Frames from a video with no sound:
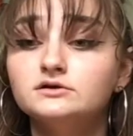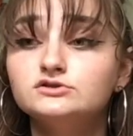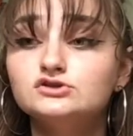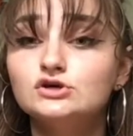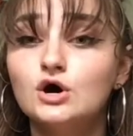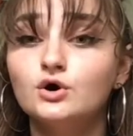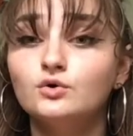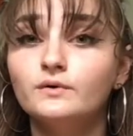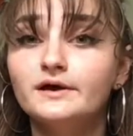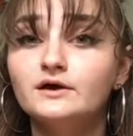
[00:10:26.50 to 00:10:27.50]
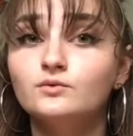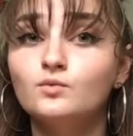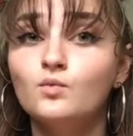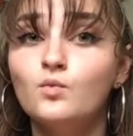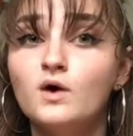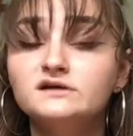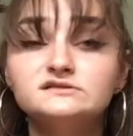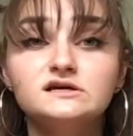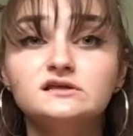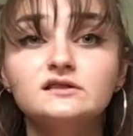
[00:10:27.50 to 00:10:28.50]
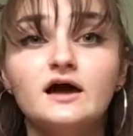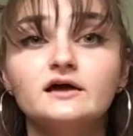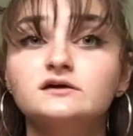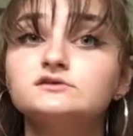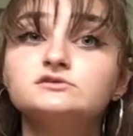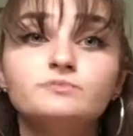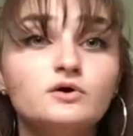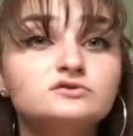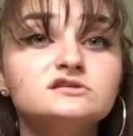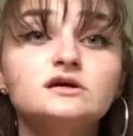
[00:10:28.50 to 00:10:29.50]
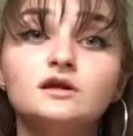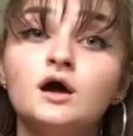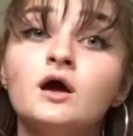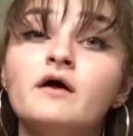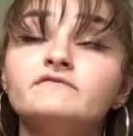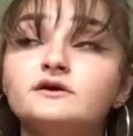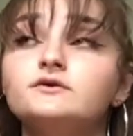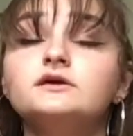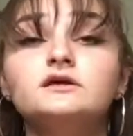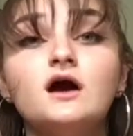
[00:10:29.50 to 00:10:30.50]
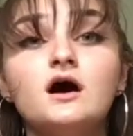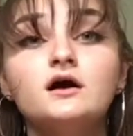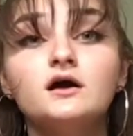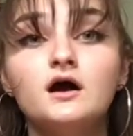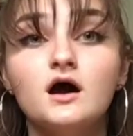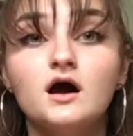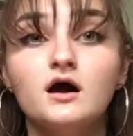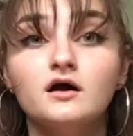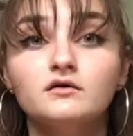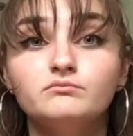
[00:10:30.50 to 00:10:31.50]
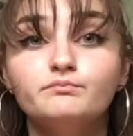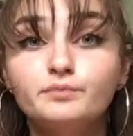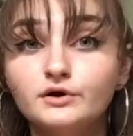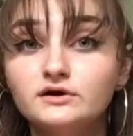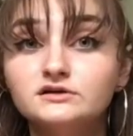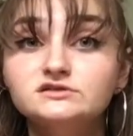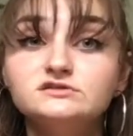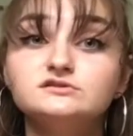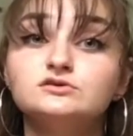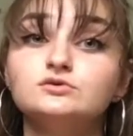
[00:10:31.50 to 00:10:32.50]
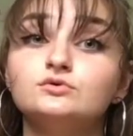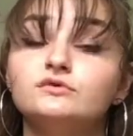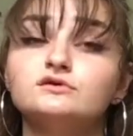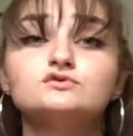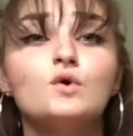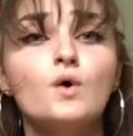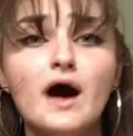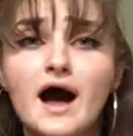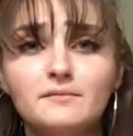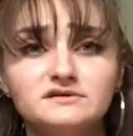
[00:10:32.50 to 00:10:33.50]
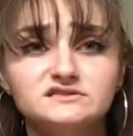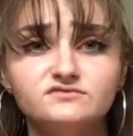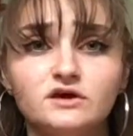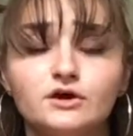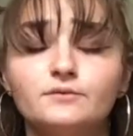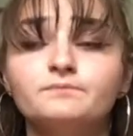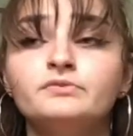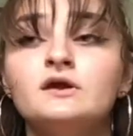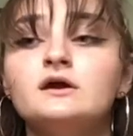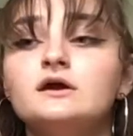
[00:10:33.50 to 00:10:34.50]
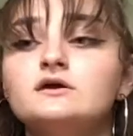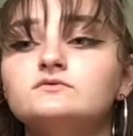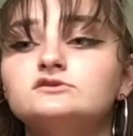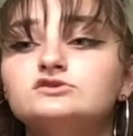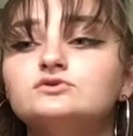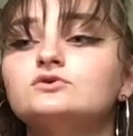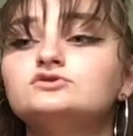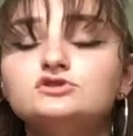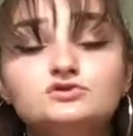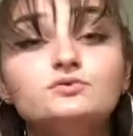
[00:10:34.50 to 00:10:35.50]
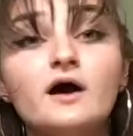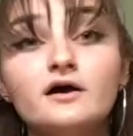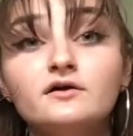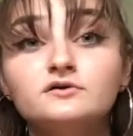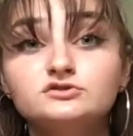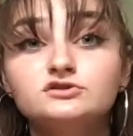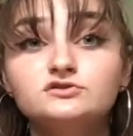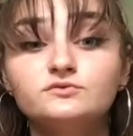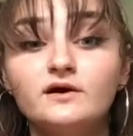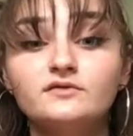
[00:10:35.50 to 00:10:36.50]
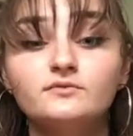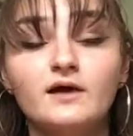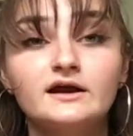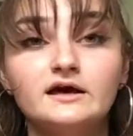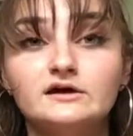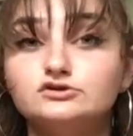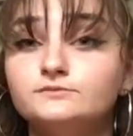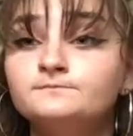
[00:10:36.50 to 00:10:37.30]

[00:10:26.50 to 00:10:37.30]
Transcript: So it wasn't like exposing very young birds to this whole atmosphere. It was, you know, just around the right age.